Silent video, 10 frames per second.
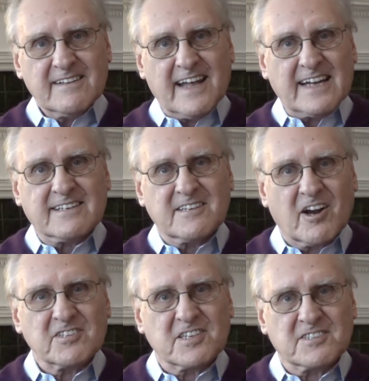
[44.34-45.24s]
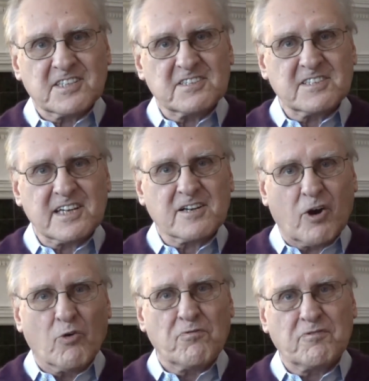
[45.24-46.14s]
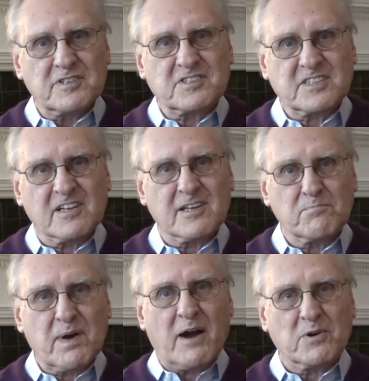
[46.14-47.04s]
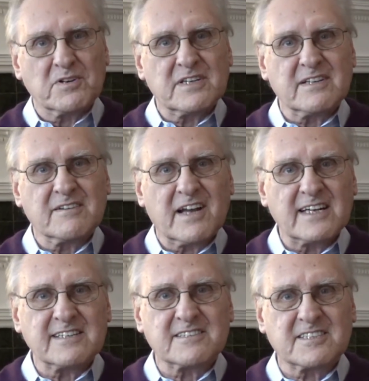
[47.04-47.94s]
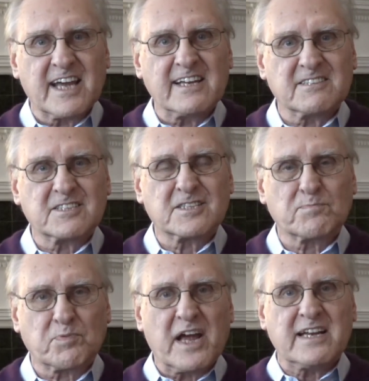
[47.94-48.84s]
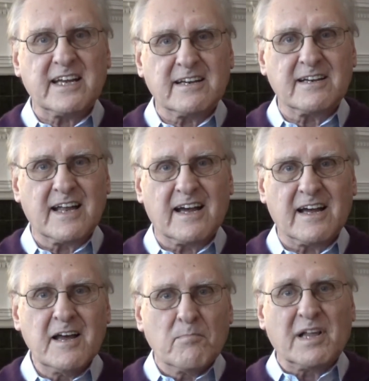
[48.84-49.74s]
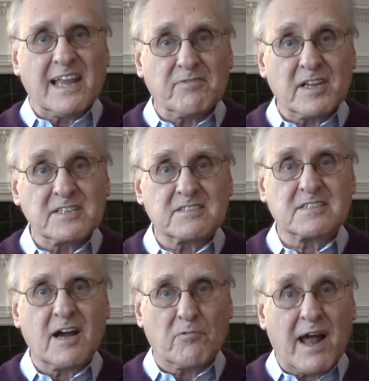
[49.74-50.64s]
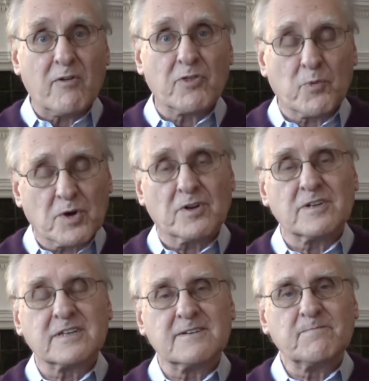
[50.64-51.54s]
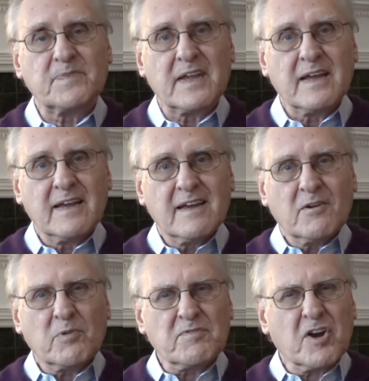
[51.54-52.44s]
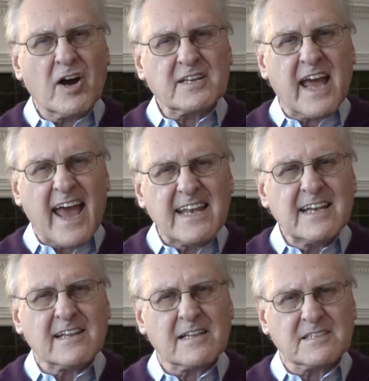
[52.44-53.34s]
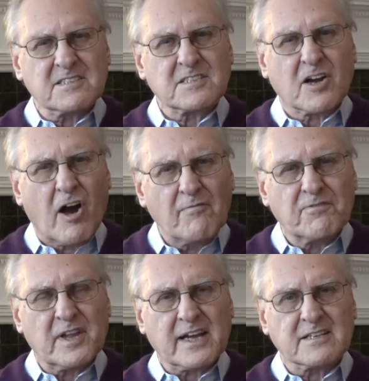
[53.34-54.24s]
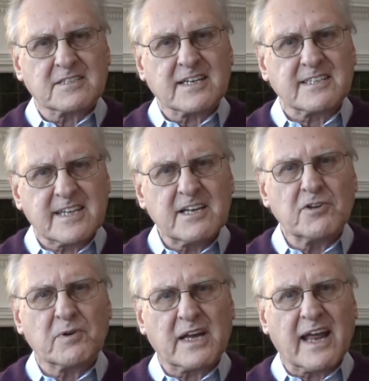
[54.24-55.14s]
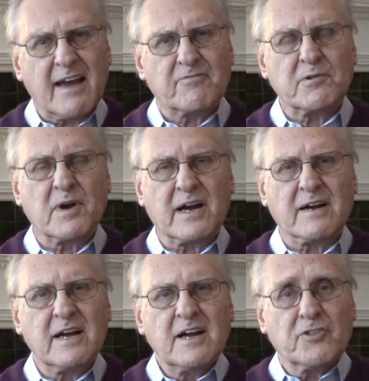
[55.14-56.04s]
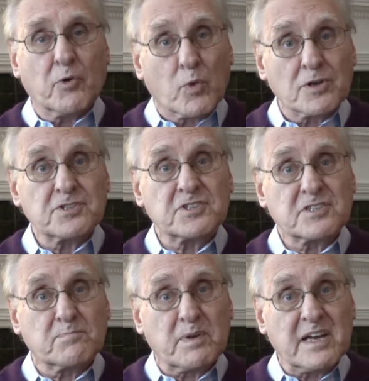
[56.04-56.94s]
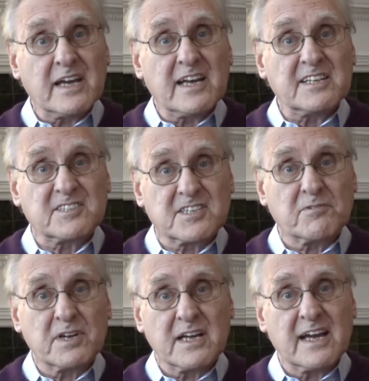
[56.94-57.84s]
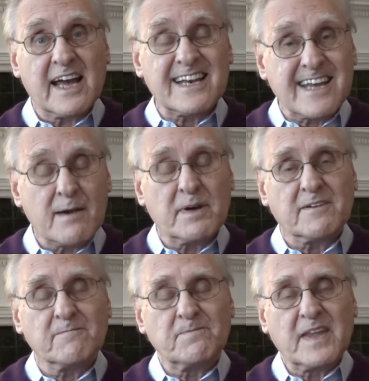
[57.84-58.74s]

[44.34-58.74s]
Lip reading: That narcissistic oaf is still in power in the United States, spreading malevolence around the world. We've got endless conflicts continuing everywhere, the worst being in Syria and Yemen.